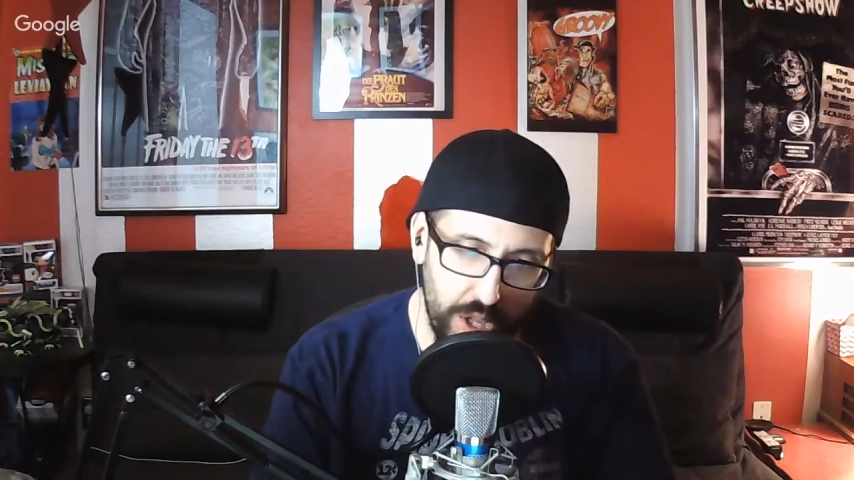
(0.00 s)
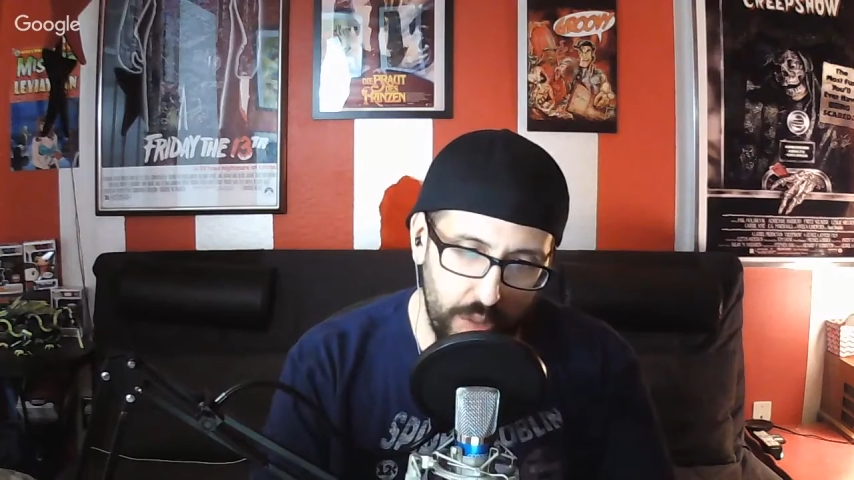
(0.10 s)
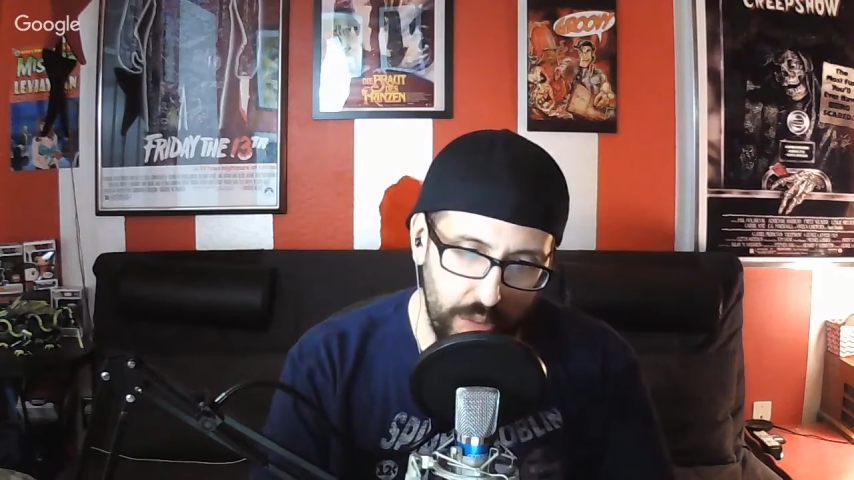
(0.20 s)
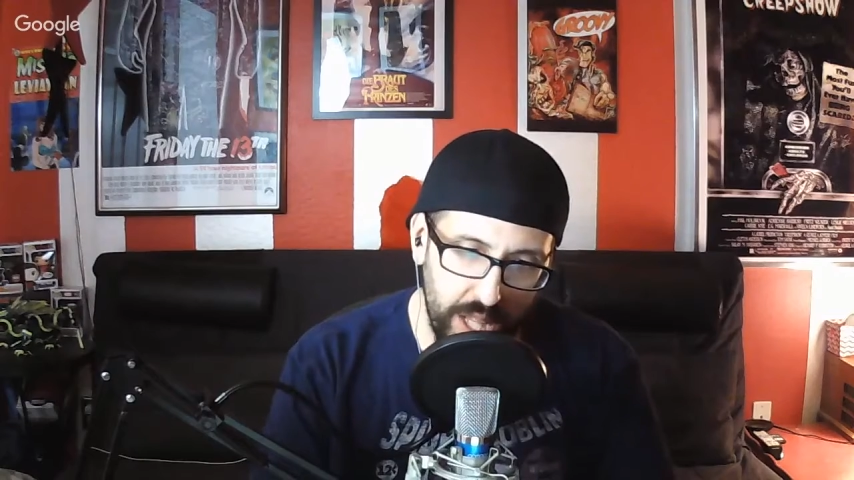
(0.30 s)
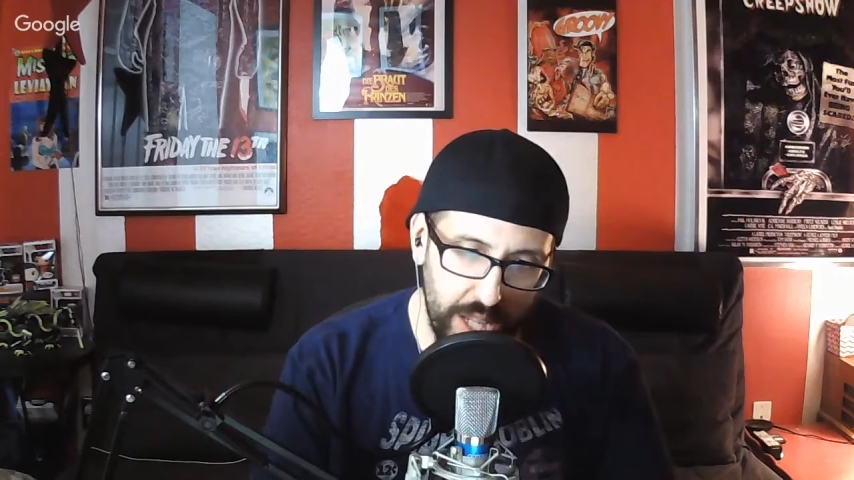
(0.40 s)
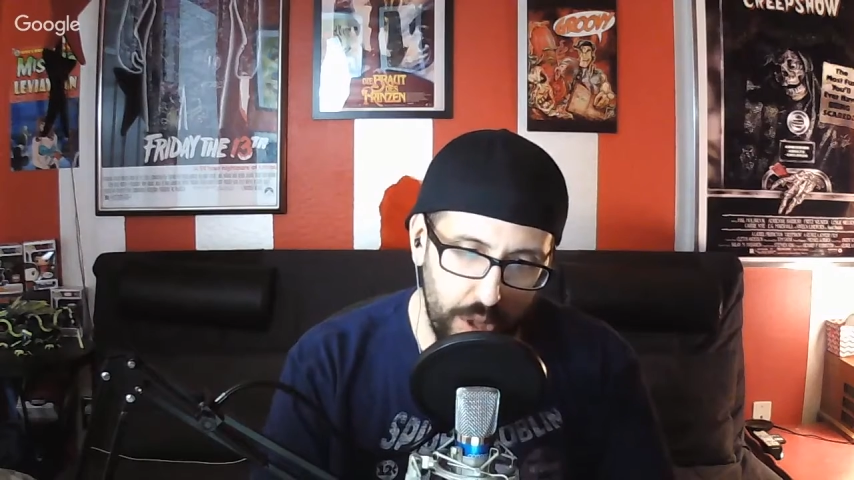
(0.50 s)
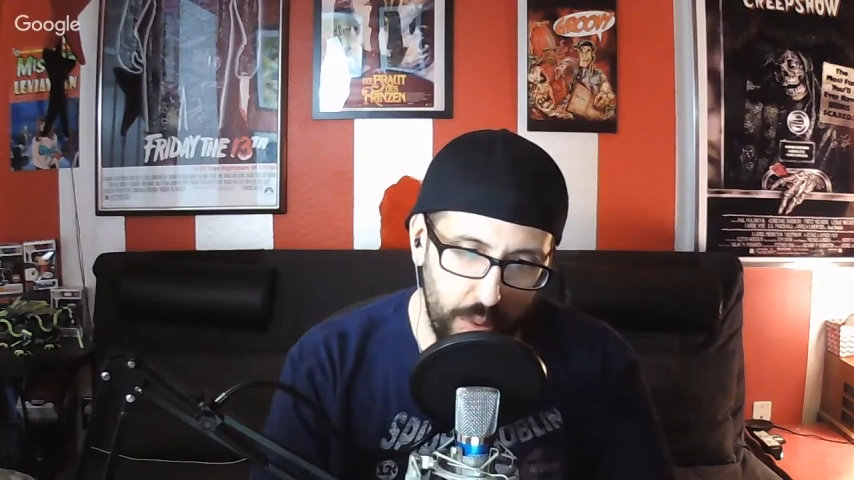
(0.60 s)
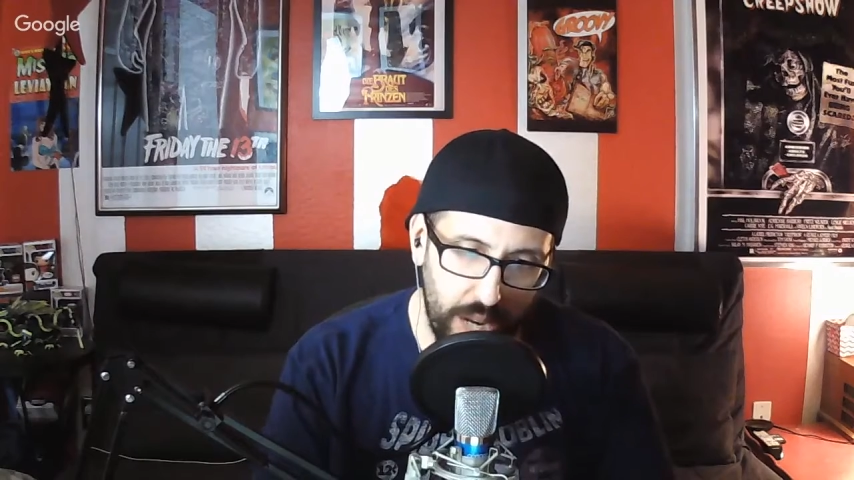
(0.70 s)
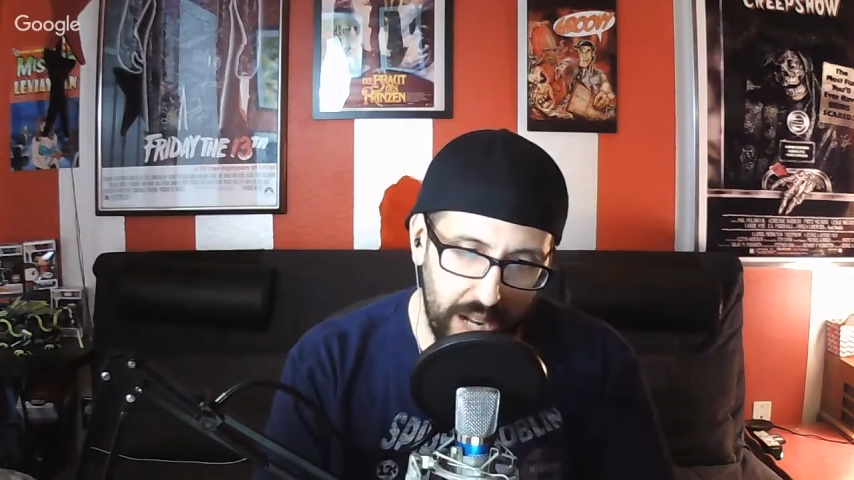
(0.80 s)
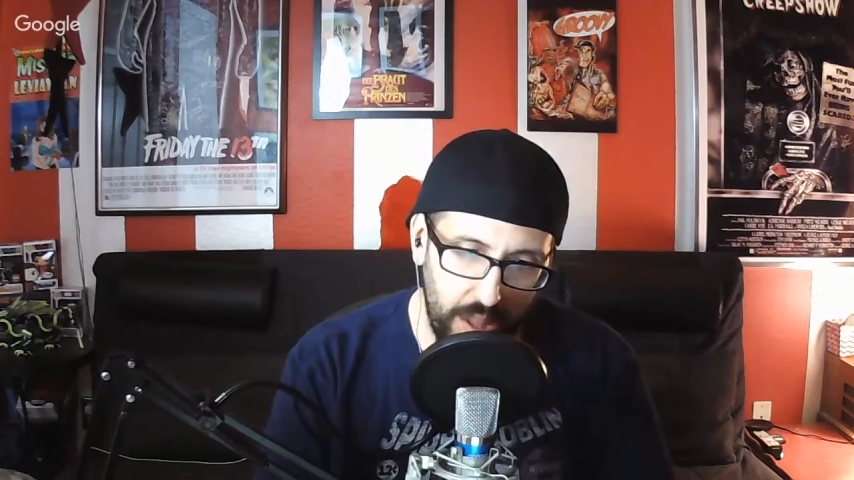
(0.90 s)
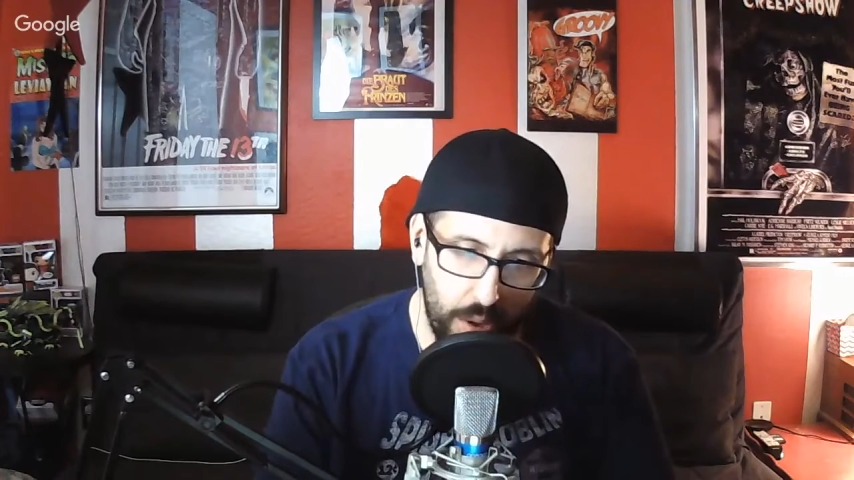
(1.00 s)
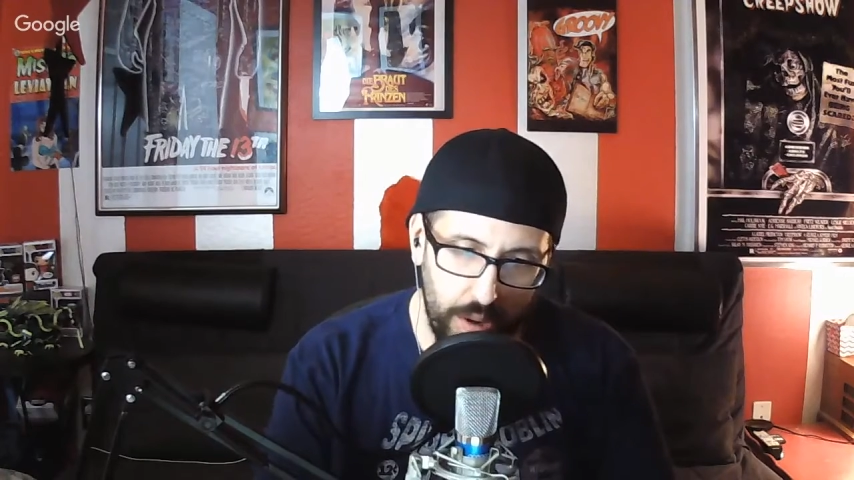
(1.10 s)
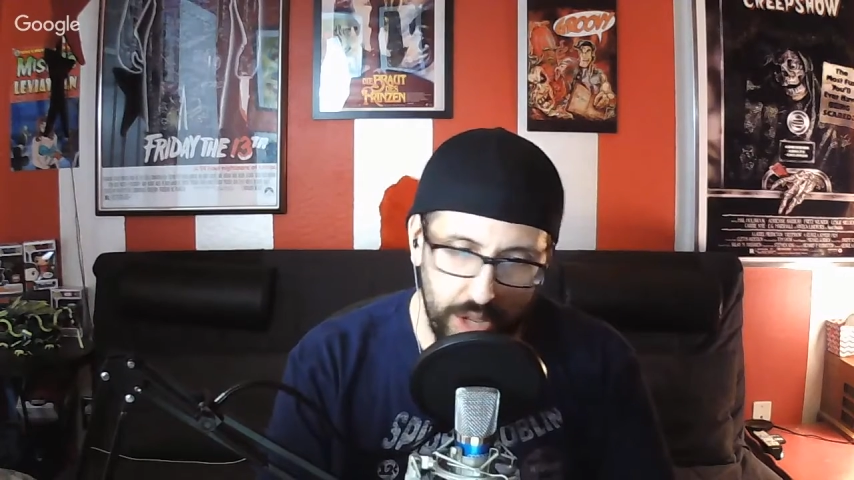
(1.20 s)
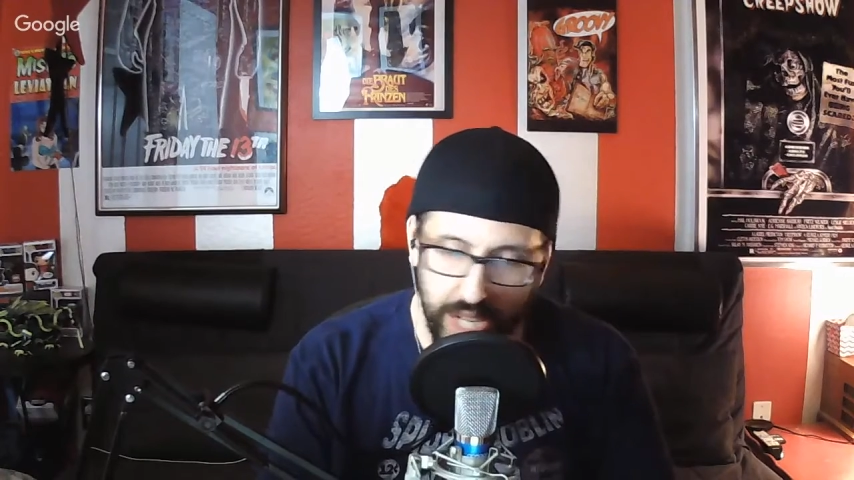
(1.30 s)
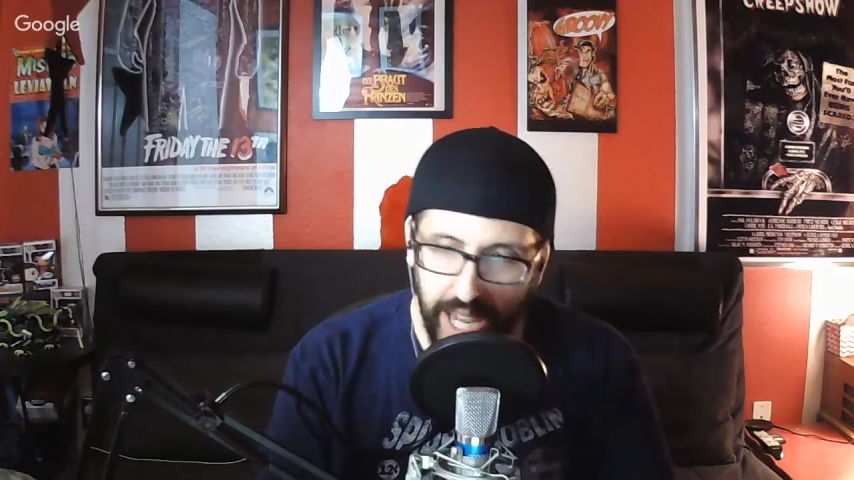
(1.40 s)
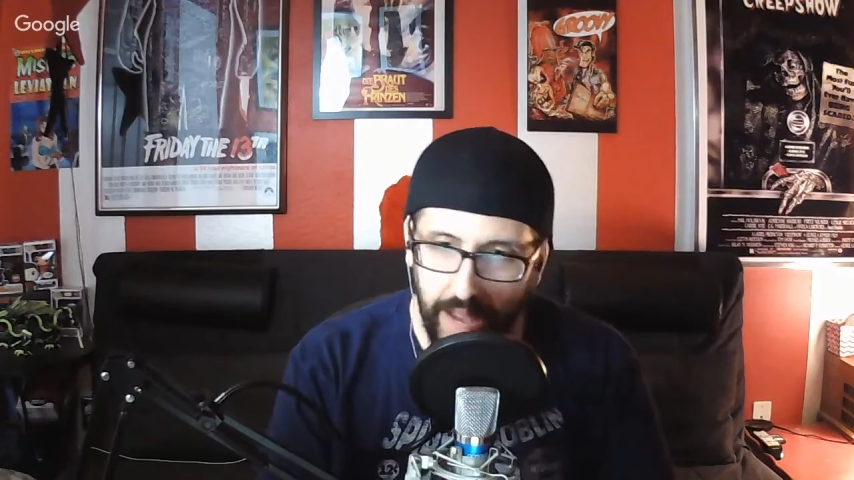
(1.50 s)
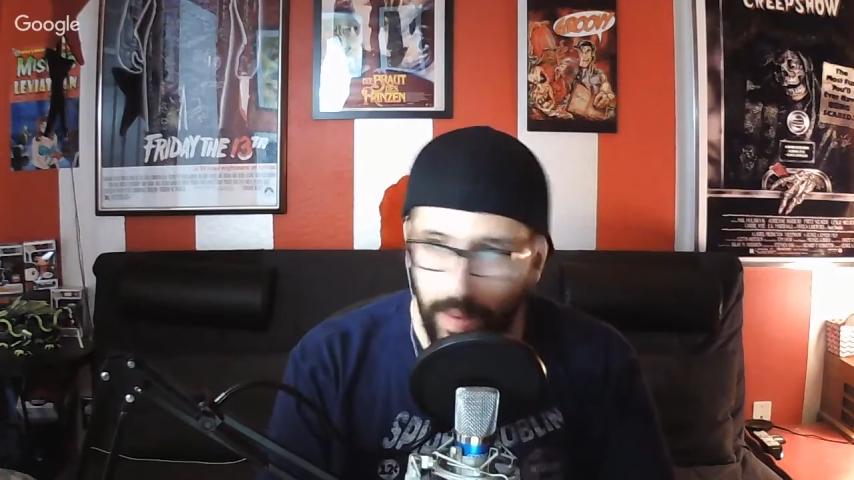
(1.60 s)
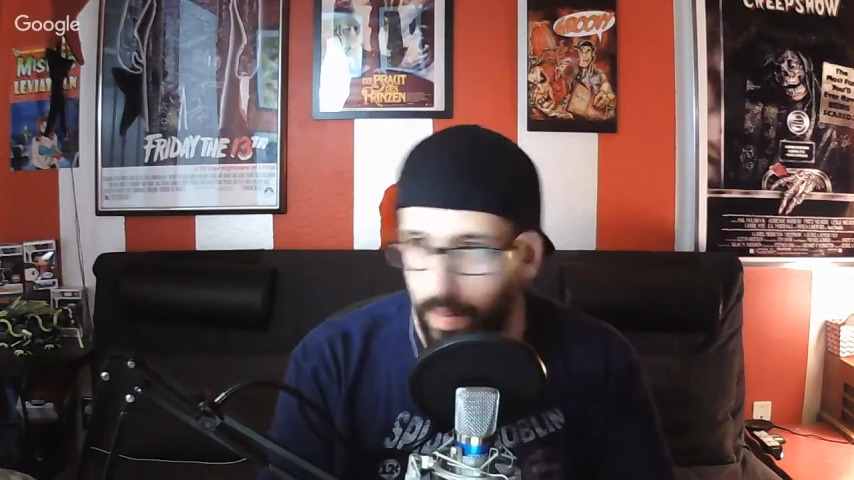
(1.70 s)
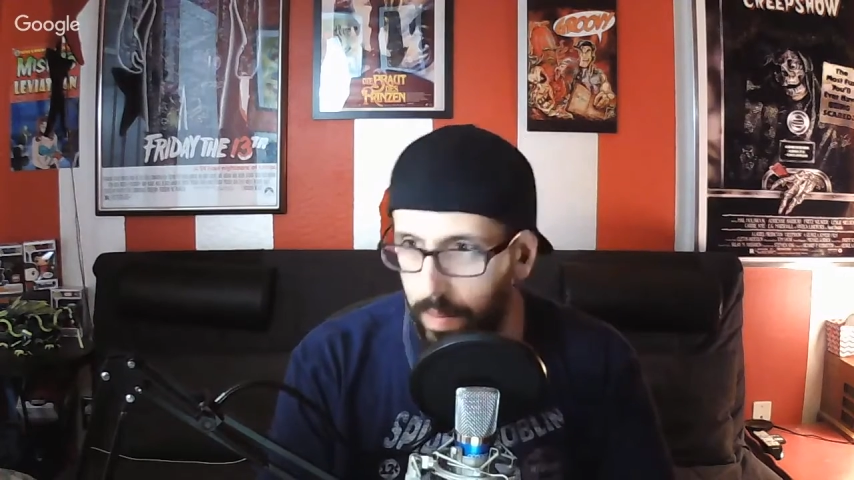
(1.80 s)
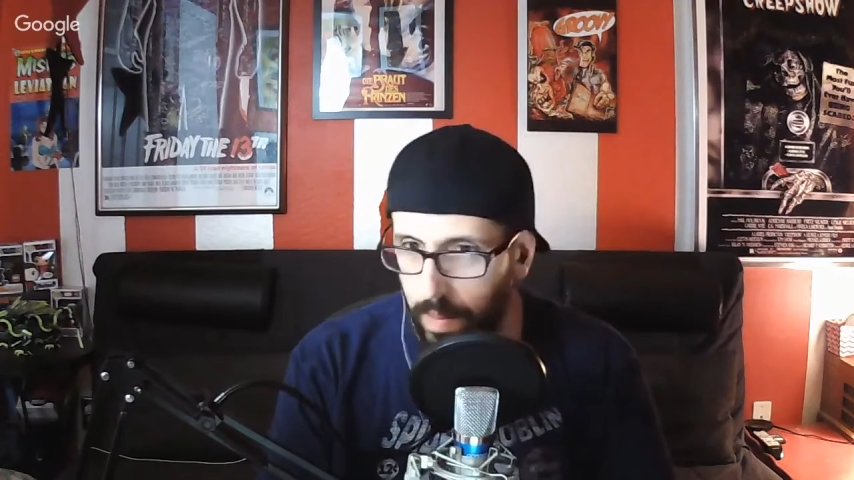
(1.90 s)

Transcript: to really do it on a large scale,